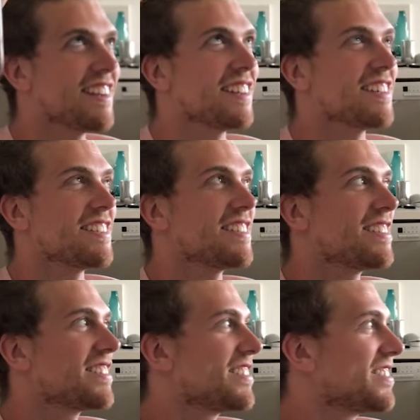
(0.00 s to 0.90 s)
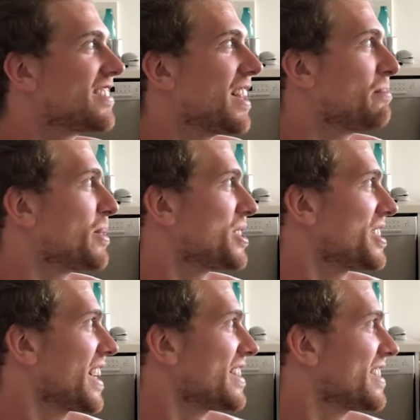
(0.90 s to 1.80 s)
the temperature
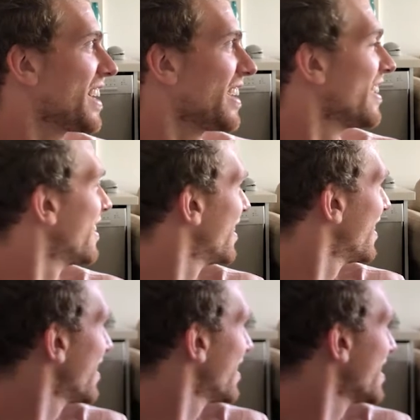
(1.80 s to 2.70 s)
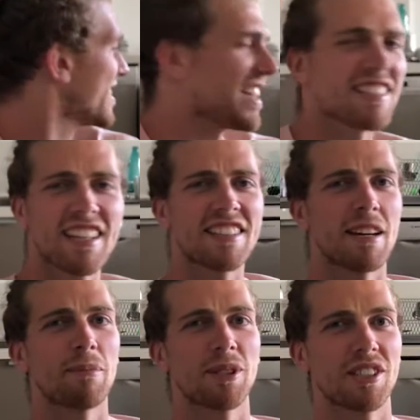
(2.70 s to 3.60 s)
sensor. Sensei the
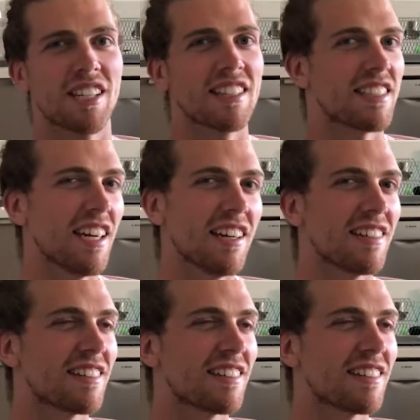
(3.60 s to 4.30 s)
temperature sensei?